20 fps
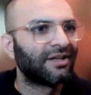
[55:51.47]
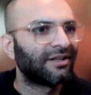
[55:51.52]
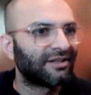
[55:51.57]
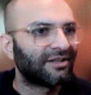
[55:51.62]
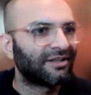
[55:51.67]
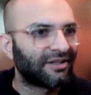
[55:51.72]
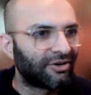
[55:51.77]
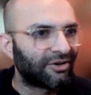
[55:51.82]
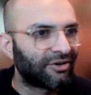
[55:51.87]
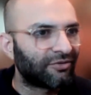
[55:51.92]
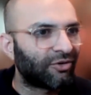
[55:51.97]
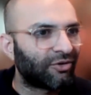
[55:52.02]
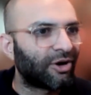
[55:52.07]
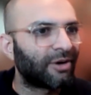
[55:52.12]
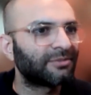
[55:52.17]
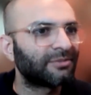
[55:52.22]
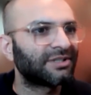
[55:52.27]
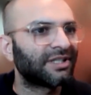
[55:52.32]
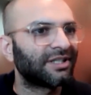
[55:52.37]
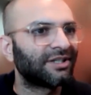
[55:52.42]
the
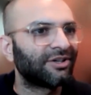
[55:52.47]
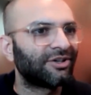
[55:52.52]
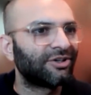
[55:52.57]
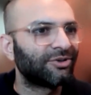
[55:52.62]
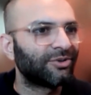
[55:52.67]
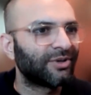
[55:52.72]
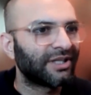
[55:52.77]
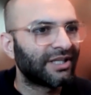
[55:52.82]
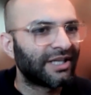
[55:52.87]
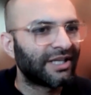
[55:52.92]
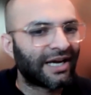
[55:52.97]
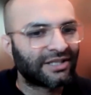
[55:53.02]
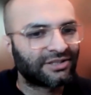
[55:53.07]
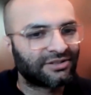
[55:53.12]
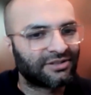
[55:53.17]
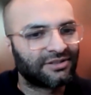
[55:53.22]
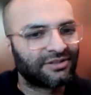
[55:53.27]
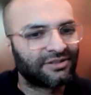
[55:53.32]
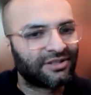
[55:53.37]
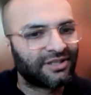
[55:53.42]
reforms that you're doing, the
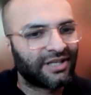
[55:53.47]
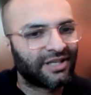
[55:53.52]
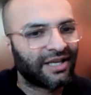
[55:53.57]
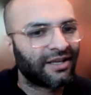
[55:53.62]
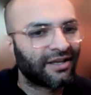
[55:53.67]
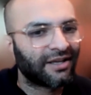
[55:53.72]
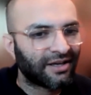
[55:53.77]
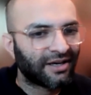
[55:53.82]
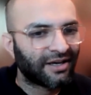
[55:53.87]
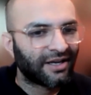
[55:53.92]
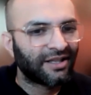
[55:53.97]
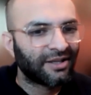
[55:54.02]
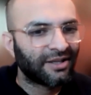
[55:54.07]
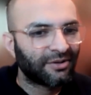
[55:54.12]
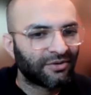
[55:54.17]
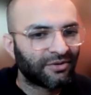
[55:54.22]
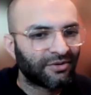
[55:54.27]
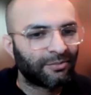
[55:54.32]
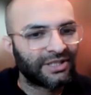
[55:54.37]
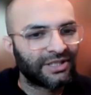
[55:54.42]
actions you're taking. And I think
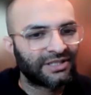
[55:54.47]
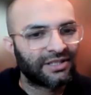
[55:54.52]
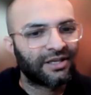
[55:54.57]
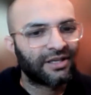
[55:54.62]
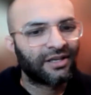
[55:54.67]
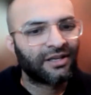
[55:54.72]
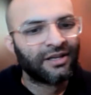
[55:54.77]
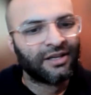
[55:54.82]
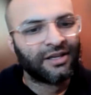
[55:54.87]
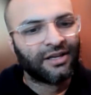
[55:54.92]
we're missing